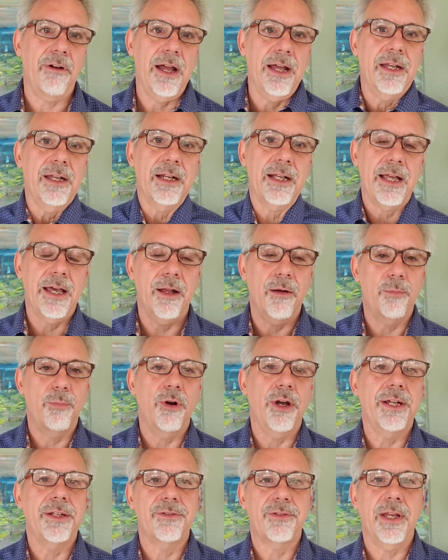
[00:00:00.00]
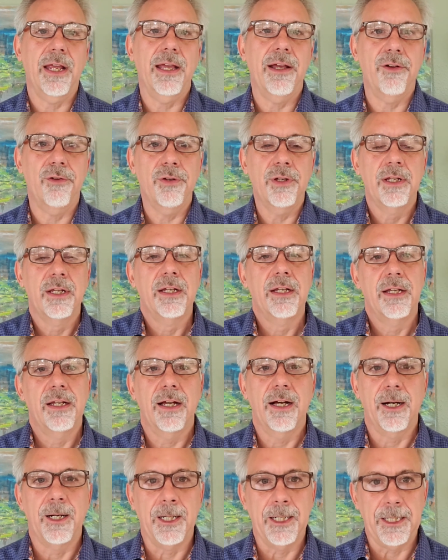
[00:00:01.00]
right? It kind of breaks down
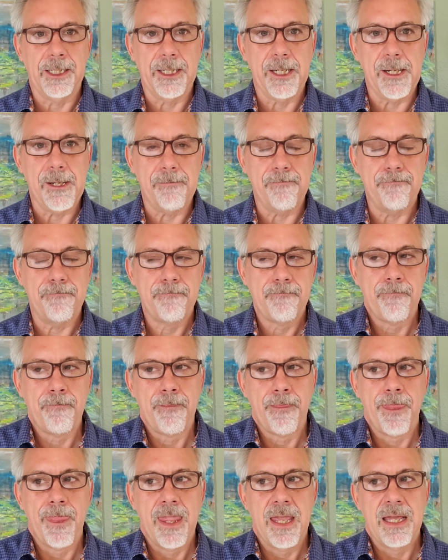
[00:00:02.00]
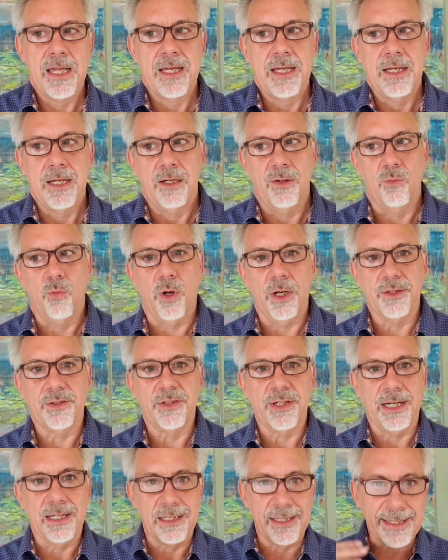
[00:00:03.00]
um, what
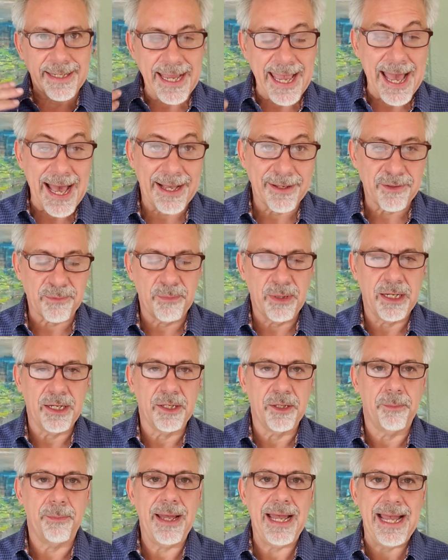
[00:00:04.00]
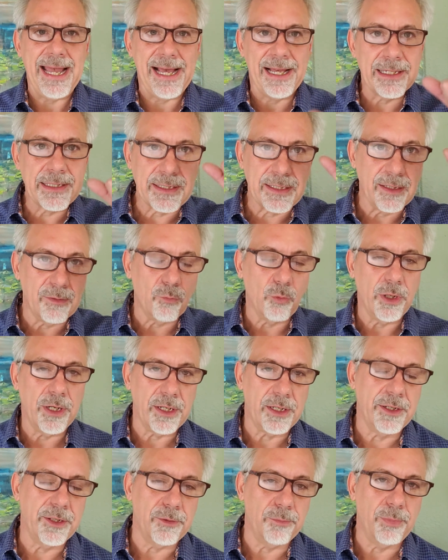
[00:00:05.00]
selling has been in the past and what
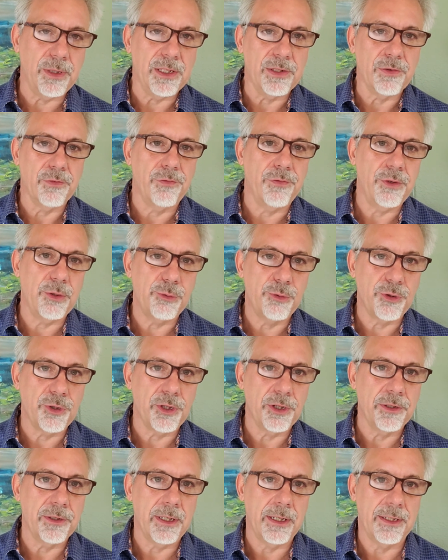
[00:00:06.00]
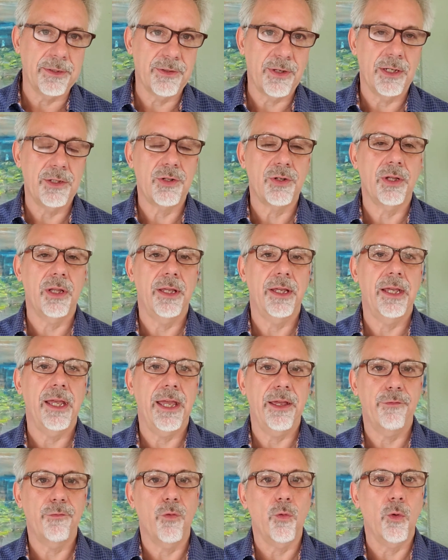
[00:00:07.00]
it could be in the future, essentially
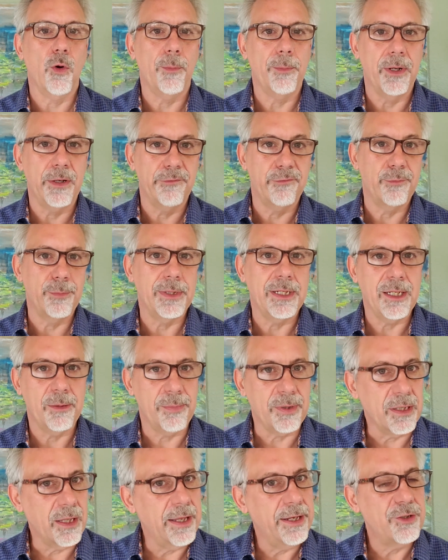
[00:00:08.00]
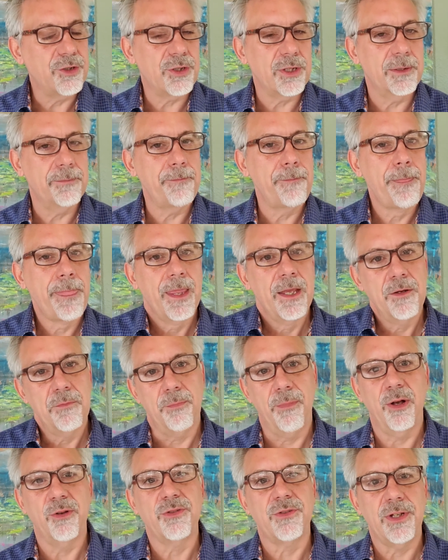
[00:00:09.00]
a form of manipulation.
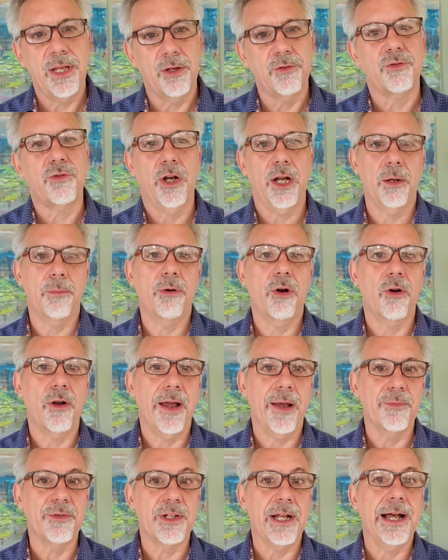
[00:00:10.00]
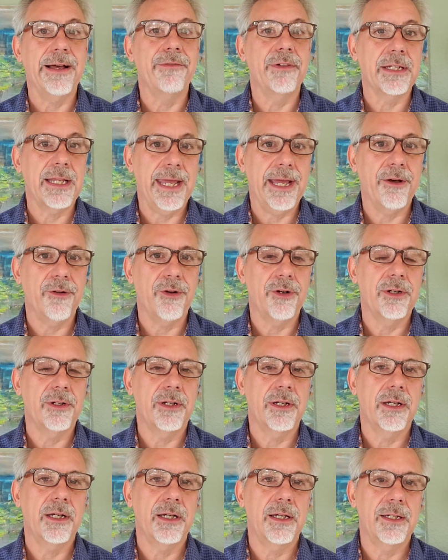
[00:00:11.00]
Most sales training programs that I've
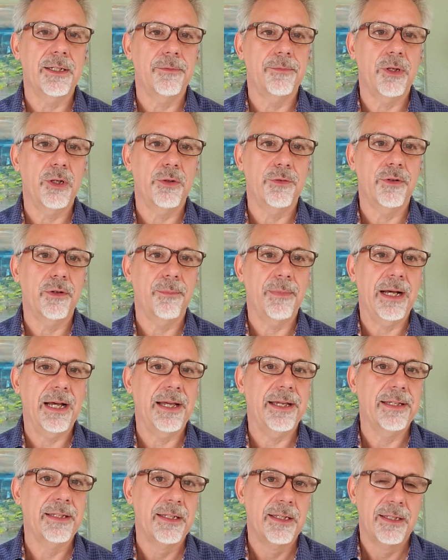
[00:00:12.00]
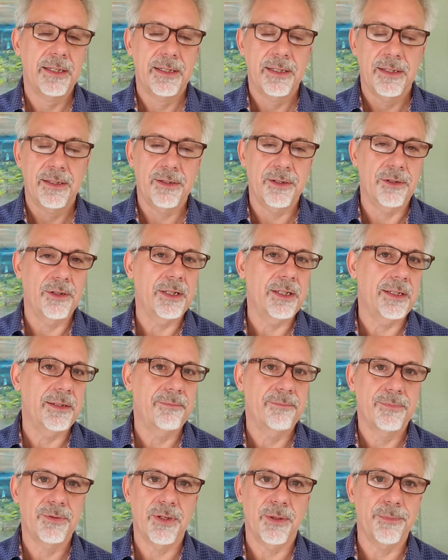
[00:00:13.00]
encountered uh, over my 30
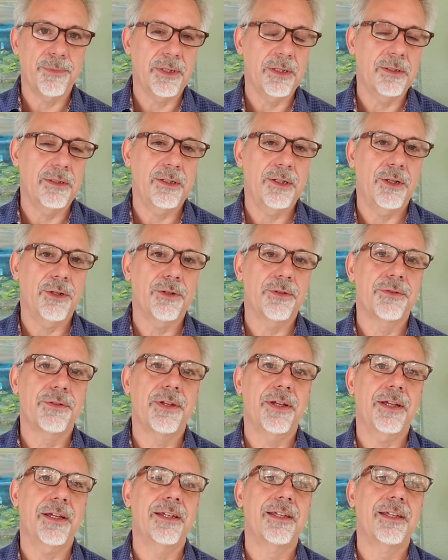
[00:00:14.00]
something years,